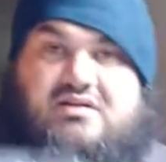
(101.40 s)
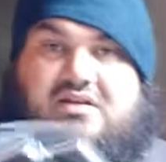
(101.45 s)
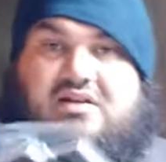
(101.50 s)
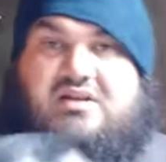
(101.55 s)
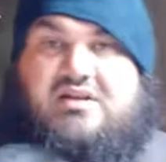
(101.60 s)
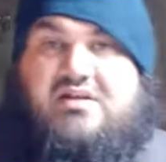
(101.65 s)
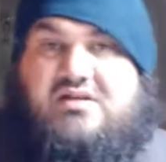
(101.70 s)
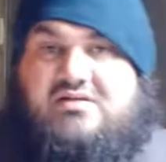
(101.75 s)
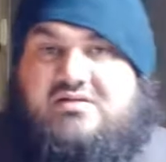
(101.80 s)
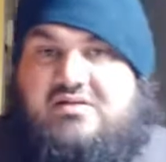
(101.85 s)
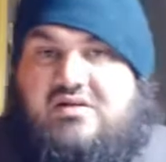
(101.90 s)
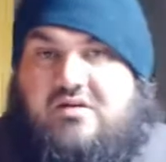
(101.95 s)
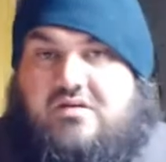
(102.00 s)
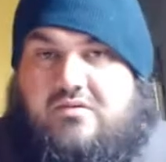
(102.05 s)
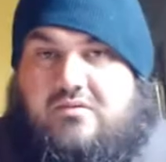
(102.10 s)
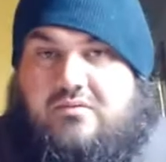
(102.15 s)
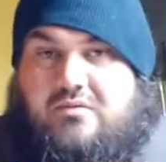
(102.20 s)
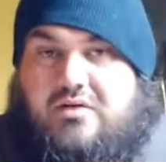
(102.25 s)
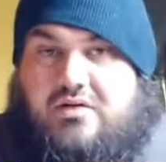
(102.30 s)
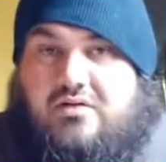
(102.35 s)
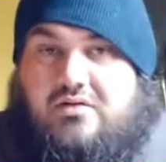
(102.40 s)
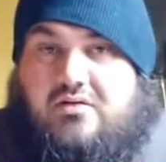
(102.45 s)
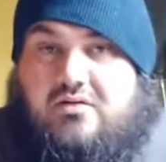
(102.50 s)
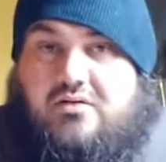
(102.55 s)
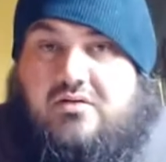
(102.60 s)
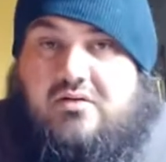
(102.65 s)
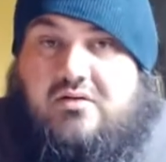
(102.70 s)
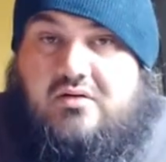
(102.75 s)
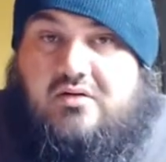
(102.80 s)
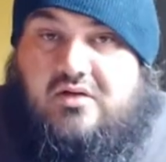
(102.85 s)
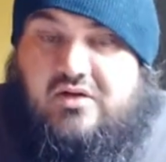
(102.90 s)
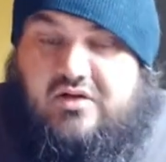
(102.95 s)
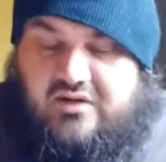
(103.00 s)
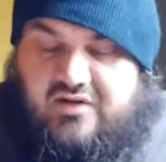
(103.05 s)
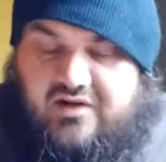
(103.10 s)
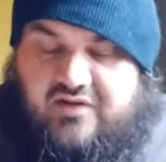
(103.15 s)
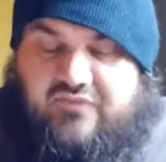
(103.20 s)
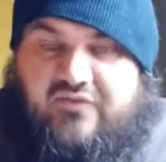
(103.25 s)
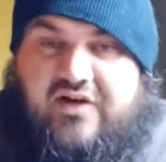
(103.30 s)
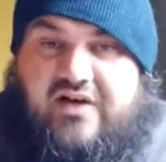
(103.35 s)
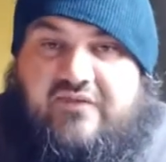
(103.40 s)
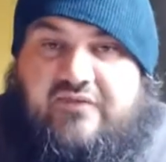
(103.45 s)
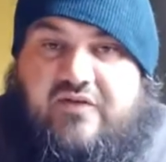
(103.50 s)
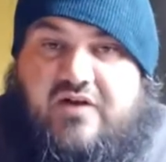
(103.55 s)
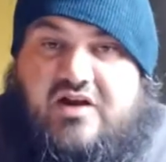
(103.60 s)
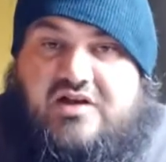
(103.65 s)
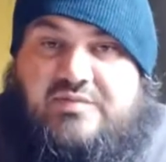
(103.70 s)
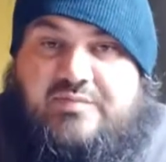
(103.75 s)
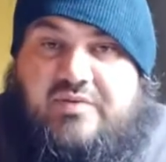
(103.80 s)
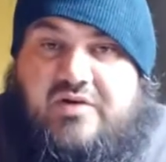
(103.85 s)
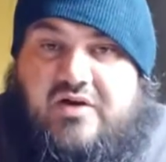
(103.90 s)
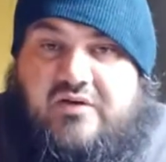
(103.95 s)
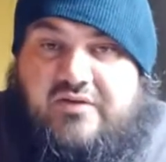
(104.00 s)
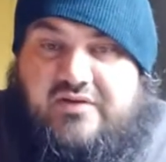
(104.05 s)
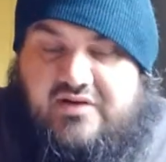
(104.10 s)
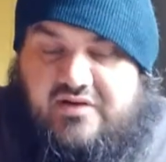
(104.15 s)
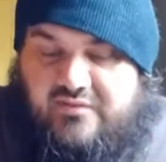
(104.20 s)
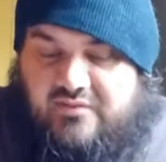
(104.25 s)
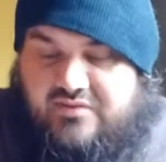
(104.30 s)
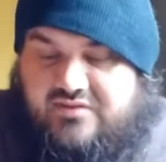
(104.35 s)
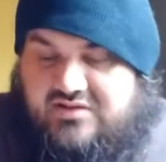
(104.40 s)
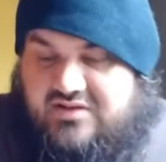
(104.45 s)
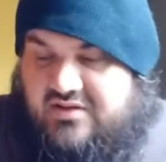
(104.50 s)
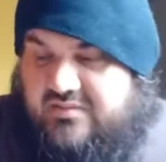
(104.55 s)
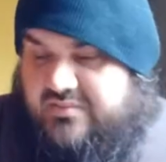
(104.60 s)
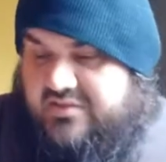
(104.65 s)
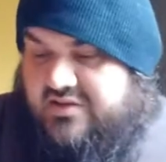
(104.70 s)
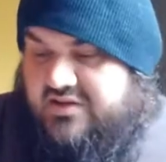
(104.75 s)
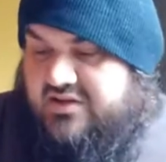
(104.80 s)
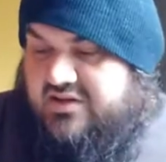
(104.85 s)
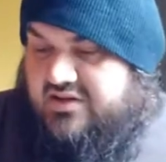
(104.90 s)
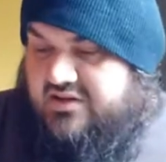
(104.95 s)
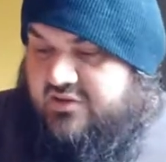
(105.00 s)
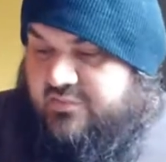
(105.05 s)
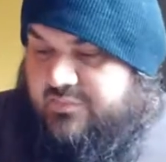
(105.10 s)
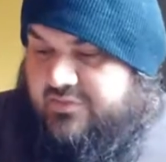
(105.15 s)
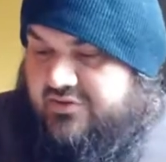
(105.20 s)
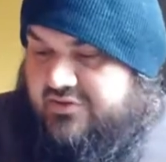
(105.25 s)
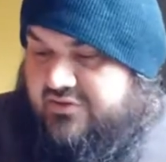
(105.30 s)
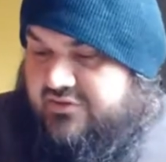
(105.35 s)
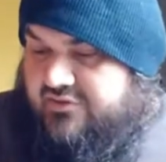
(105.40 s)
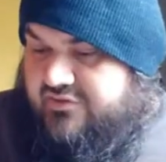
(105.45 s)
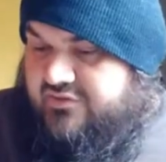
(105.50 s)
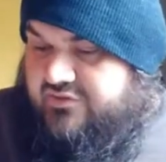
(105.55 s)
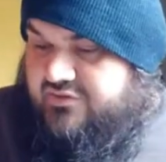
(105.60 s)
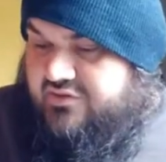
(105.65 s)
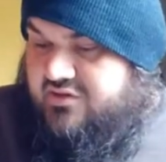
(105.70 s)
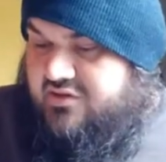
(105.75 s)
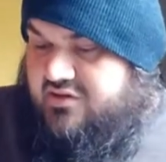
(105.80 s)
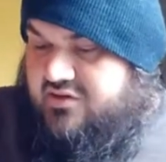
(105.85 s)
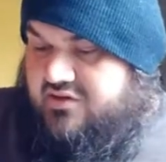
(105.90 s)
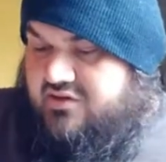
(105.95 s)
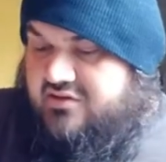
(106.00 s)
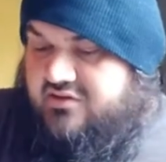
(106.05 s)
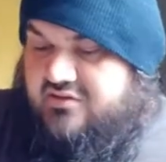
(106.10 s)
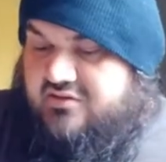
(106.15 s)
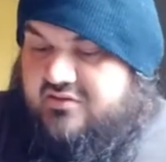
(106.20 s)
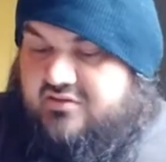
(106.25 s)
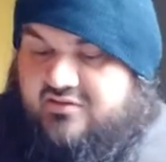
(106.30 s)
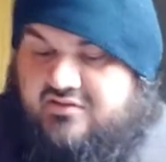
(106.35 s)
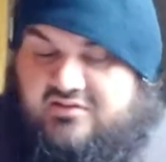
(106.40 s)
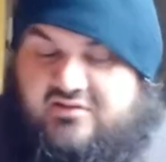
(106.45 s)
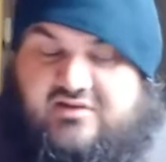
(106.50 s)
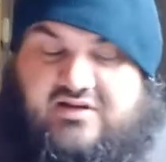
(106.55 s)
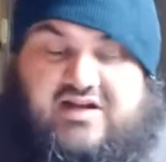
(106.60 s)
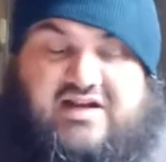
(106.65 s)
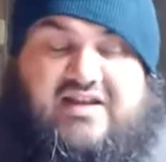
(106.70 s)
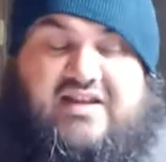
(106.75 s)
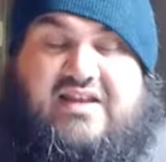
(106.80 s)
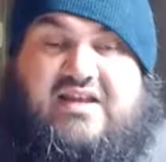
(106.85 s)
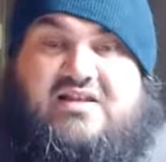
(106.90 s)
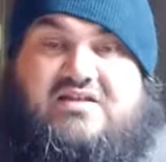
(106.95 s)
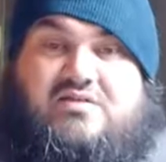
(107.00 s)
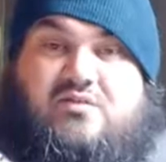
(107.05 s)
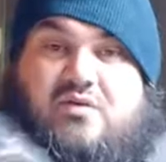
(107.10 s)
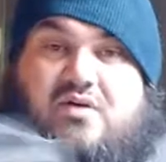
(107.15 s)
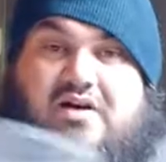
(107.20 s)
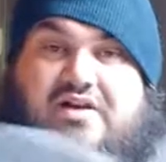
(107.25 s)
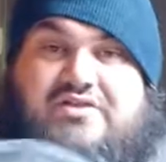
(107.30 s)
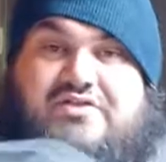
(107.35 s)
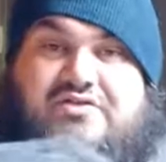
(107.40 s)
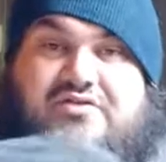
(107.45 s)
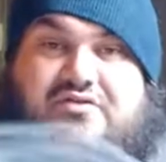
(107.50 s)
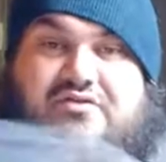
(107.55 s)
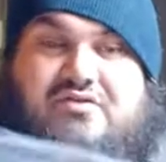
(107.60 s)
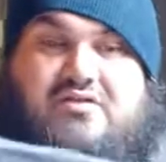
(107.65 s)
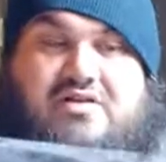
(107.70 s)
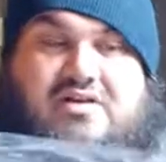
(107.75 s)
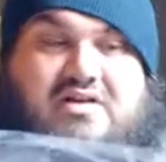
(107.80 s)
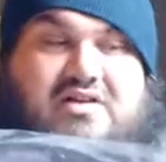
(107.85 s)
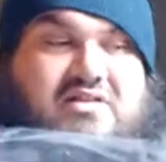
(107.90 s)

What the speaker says: get sold. Got Firefox Pro in here. What's up, buddy? I hope you're doing good. I didn't get to watch your